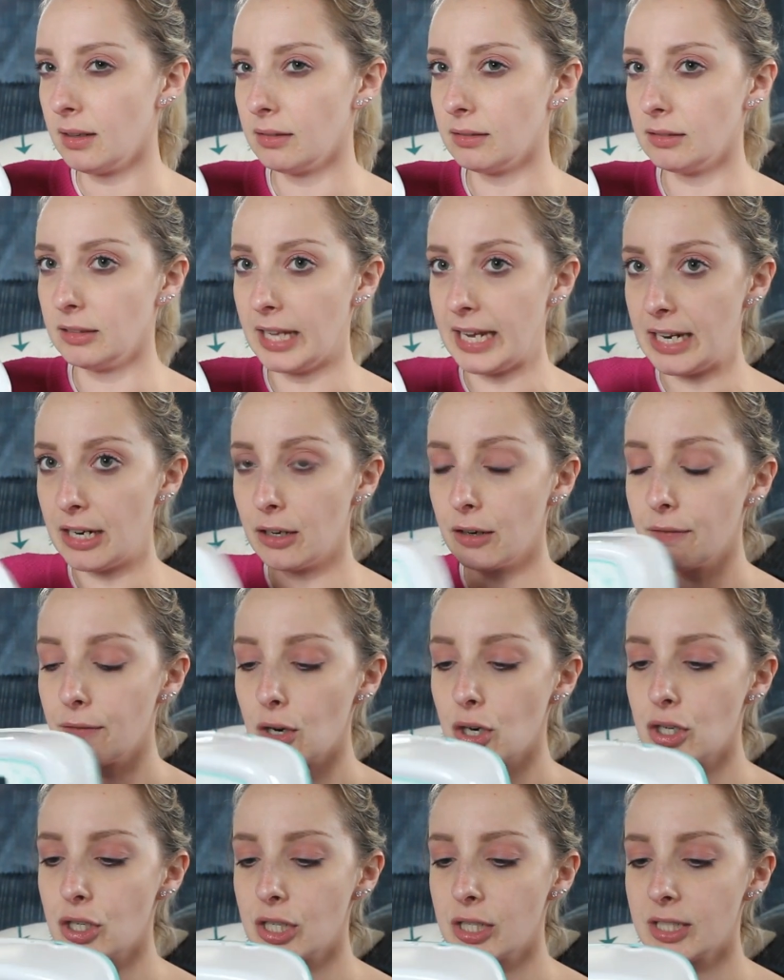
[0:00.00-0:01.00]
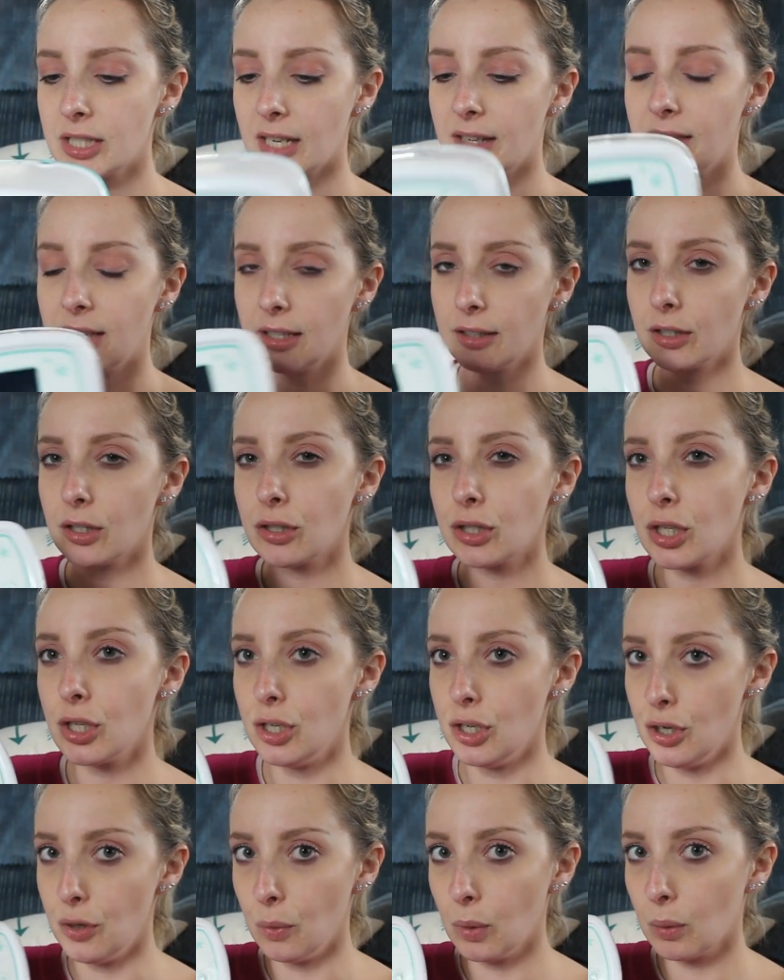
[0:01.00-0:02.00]
later versions. I think there's a
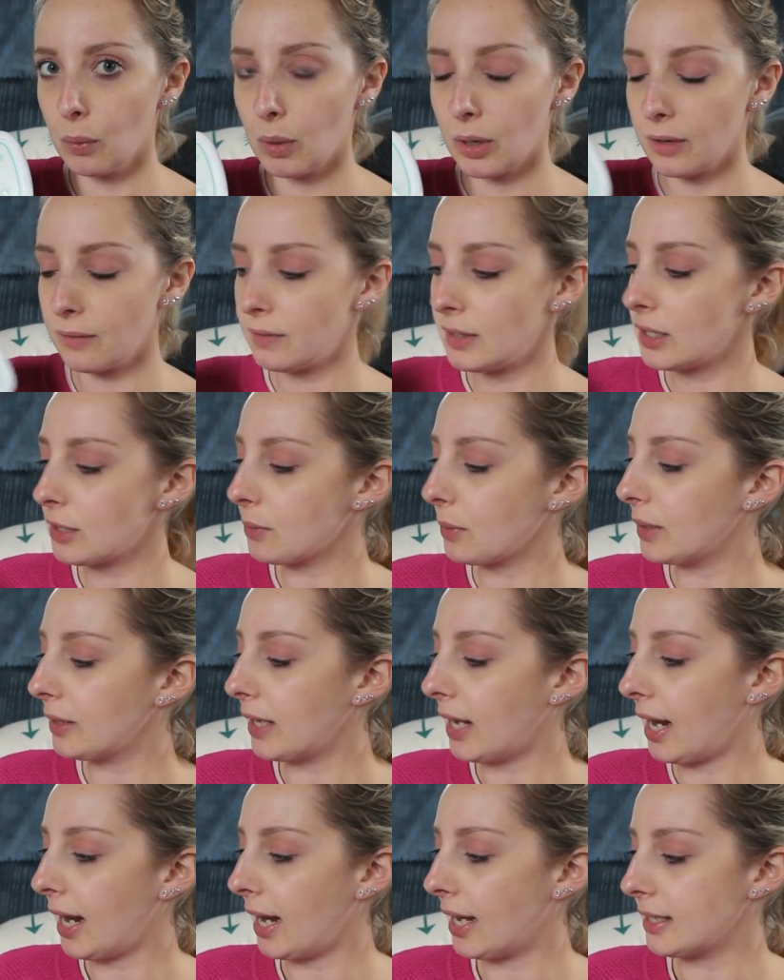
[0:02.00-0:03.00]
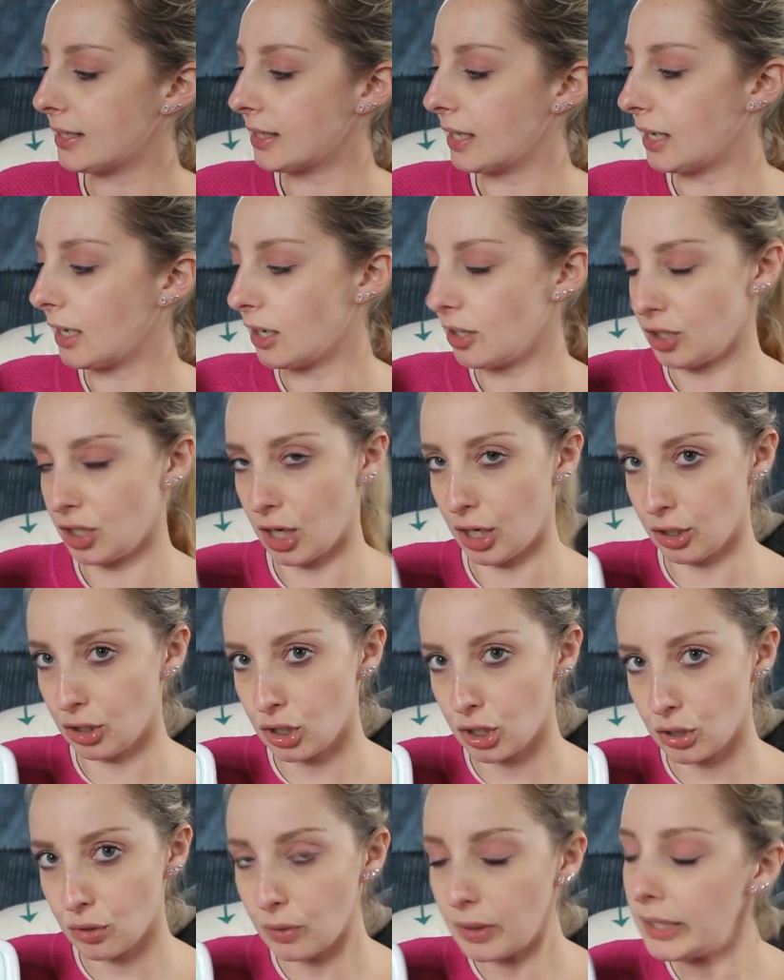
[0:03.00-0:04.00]
newer one of this one that has like a touch
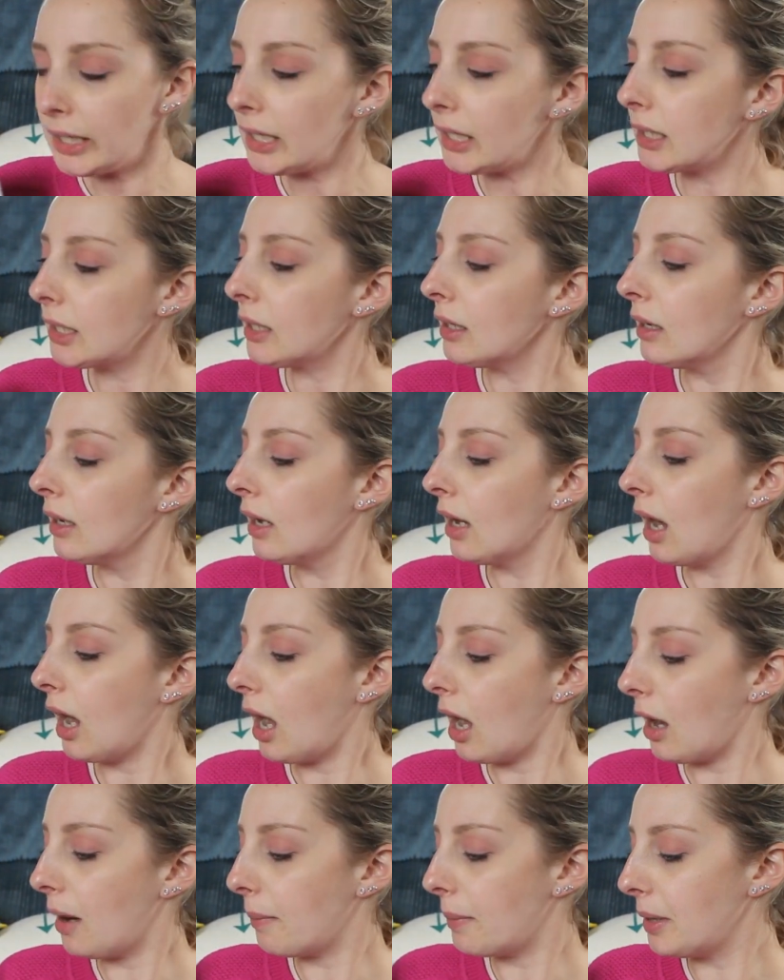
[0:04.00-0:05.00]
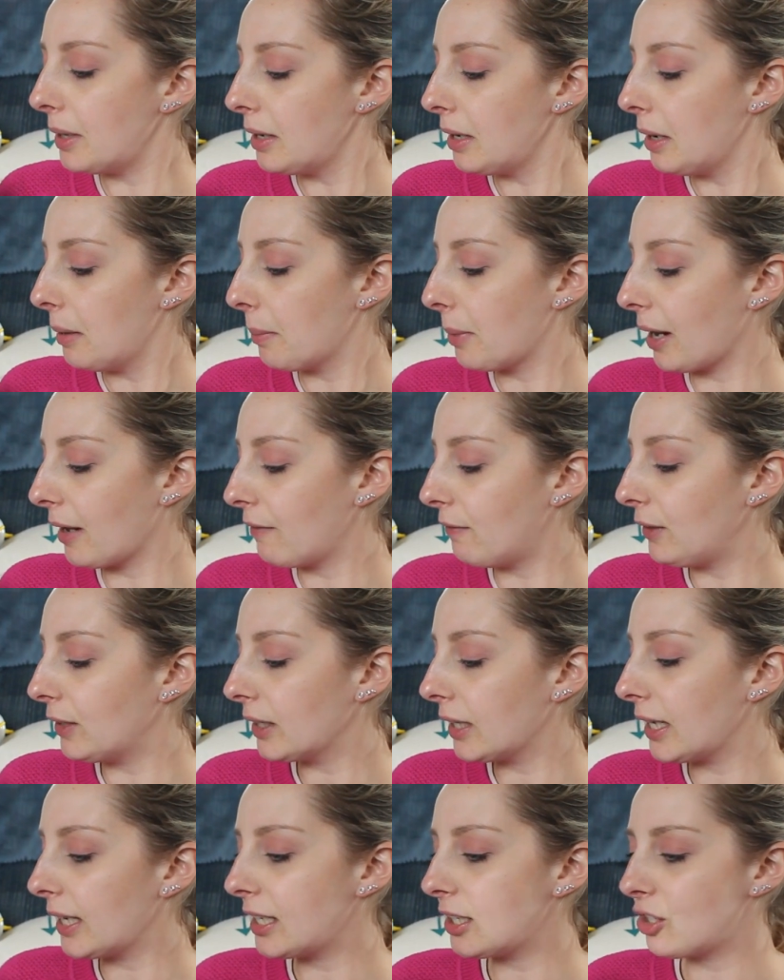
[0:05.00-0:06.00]
screen, um, but I
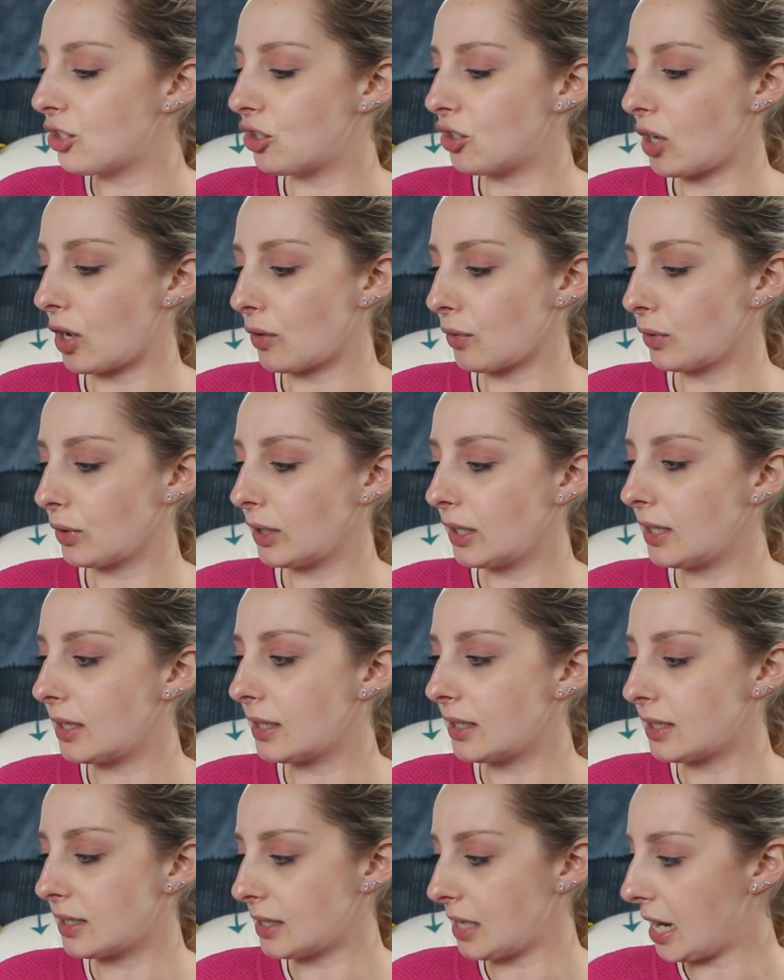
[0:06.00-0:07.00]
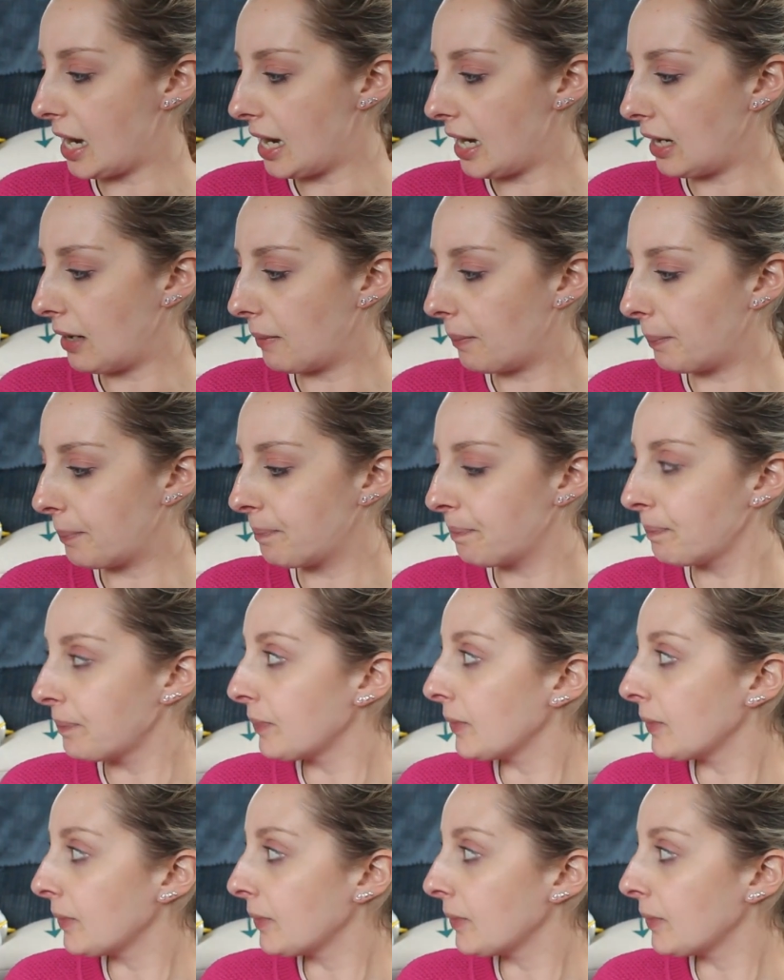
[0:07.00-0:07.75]
feel like it's generally the same.